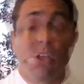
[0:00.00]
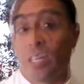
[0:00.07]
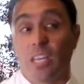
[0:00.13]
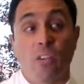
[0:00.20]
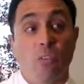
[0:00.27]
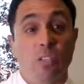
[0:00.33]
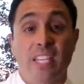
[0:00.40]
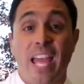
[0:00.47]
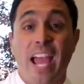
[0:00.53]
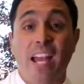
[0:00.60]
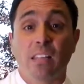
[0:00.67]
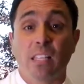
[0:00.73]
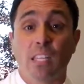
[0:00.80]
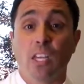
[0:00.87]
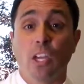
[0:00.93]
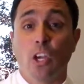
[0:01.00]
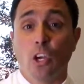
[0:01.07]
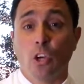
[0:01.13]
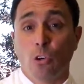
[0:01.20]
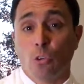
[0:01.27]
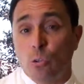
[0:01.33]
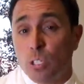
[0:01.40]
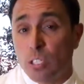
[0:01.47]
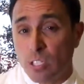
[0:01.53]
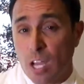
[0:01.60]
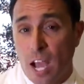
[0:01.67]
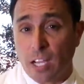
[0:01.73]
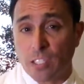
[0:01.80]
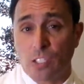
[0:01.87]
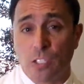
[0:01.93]
and I know exactly who to
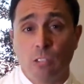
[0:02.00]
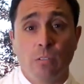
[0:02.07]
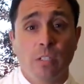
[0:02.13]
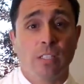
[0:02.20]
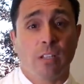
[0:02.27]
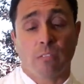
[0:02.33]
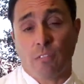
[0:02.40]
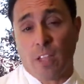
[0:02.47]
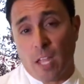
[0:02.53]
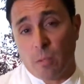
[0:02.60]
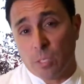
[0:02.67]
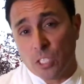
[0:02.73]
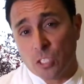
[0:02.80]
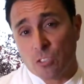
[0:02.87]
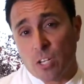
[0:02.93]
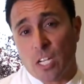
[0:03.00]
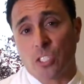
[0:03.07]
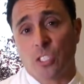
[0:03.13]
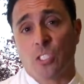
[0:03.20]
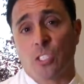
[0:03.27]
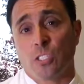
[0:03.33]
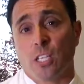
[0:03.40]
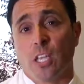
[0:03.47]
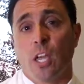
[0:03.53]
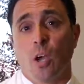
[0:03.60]
talk to in their family structures,